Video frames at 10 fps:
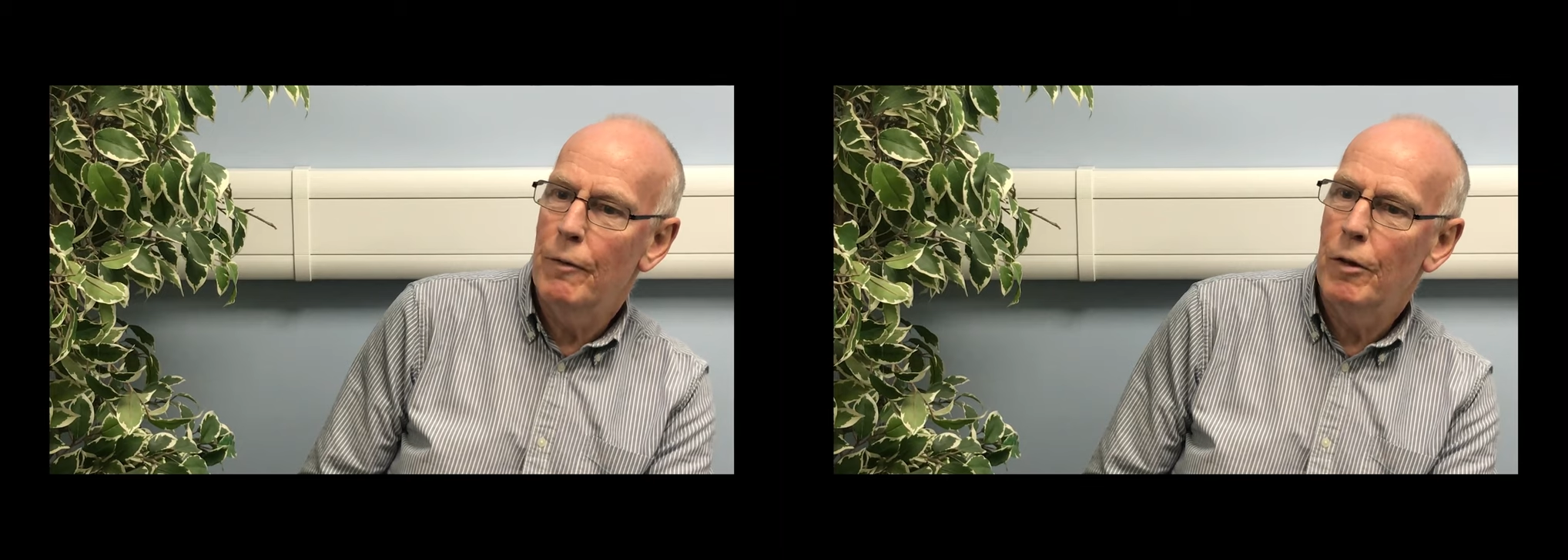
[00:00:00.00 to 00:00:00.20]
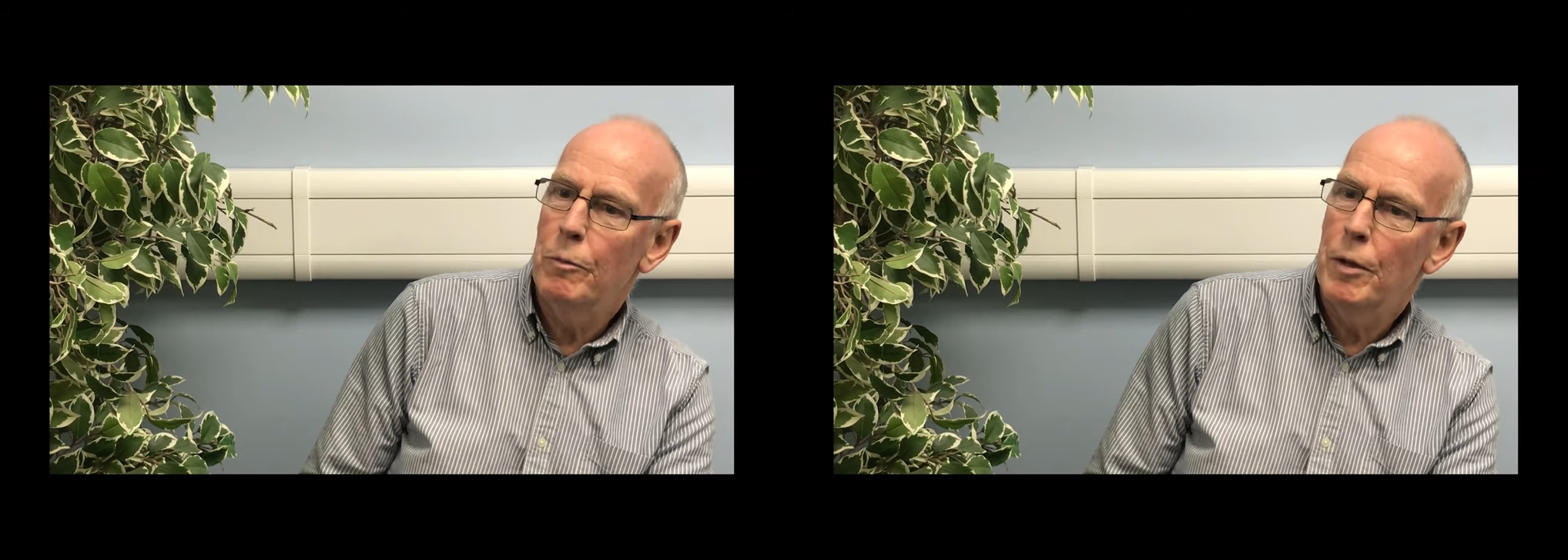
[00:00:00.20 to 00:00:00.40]

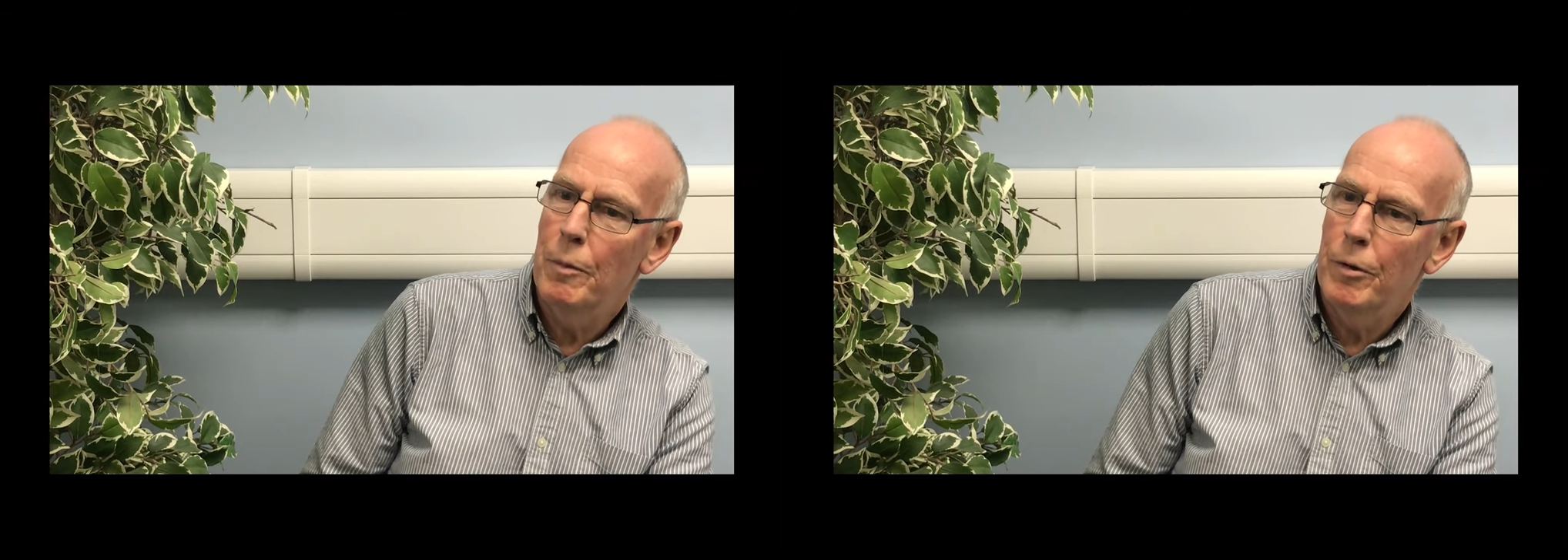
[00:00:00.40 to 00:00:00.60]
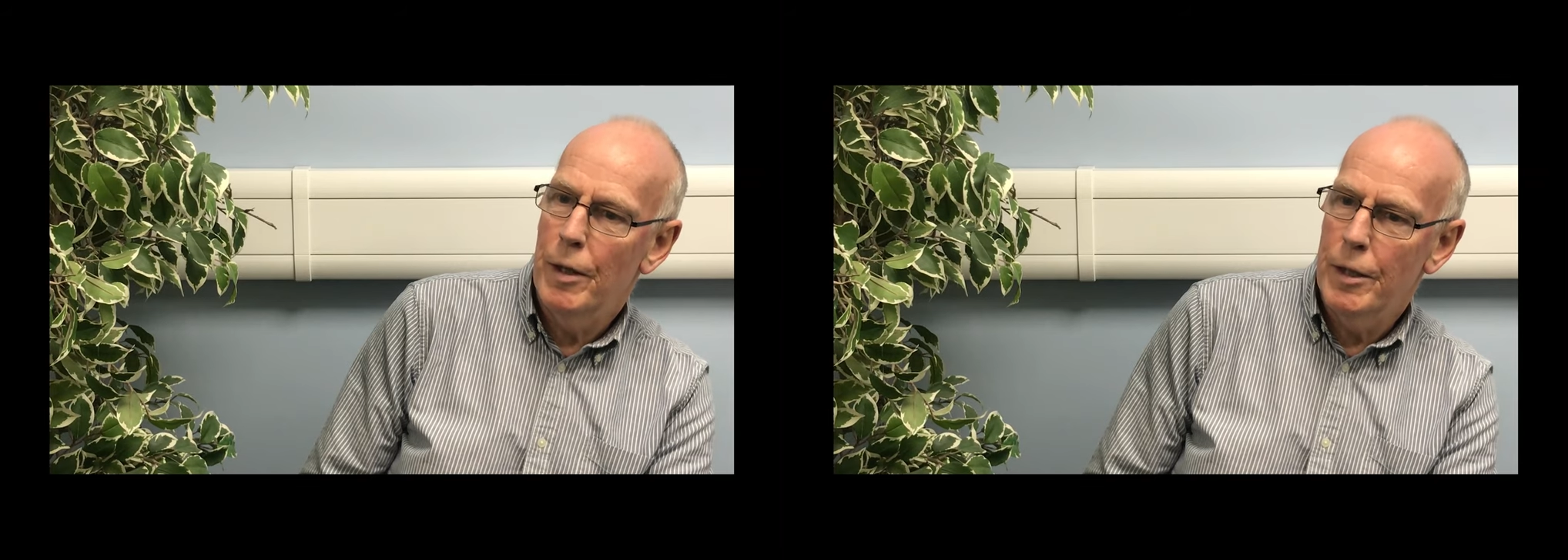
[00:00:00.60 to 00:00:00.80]
level of
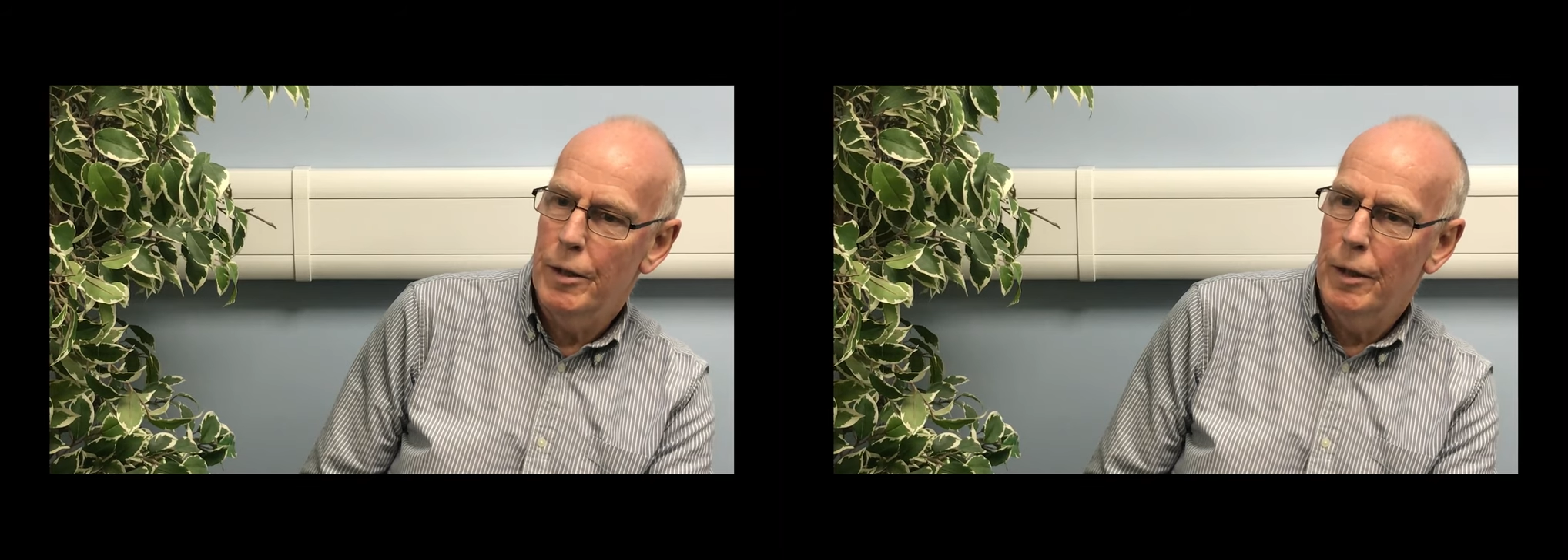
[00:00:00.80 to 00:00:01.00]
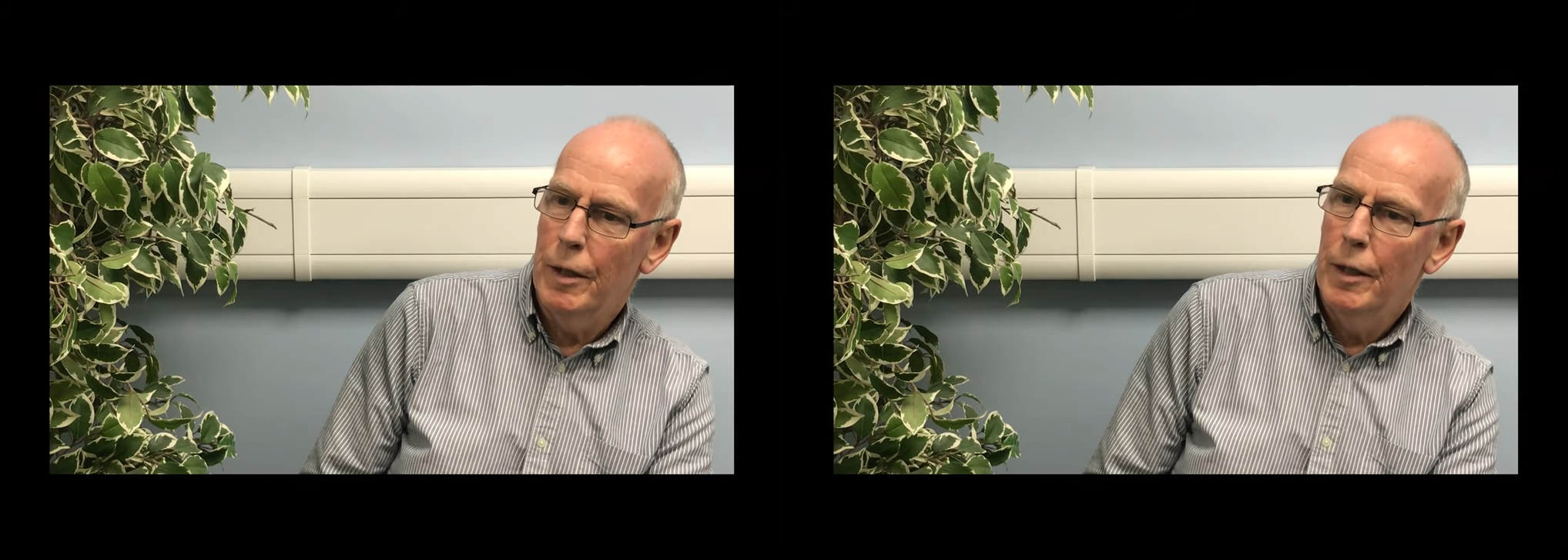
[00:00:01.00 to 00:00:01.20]

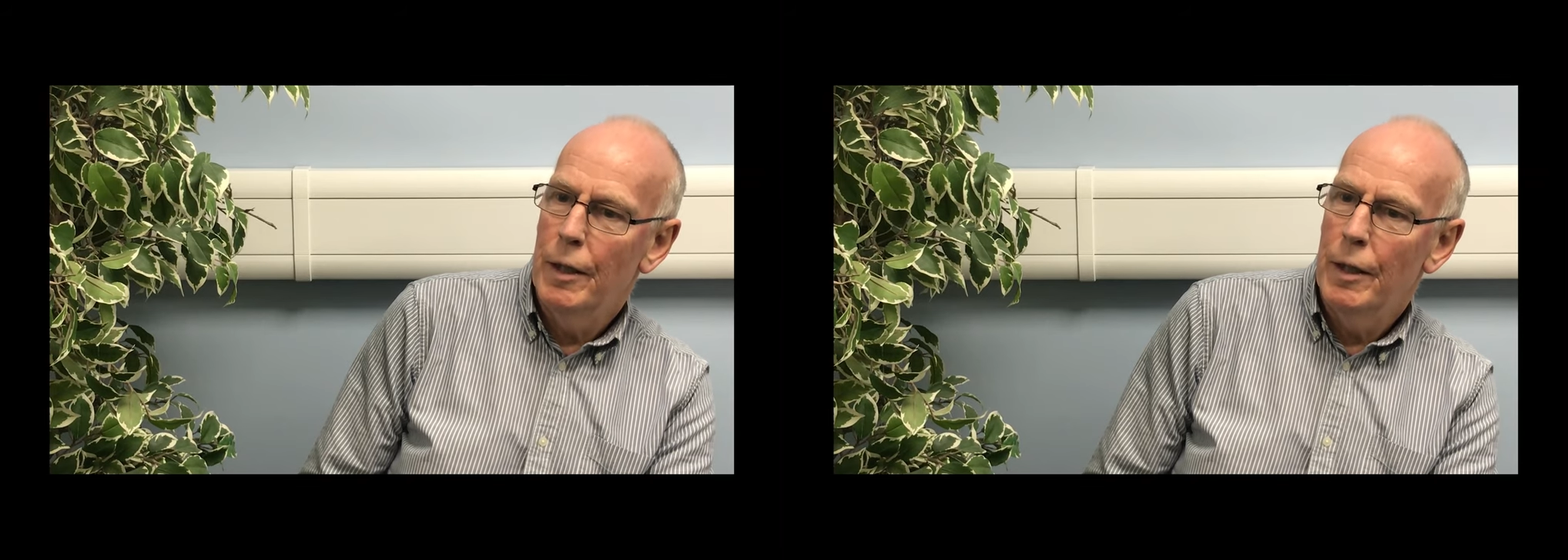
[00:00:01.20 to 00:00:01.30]
preparation.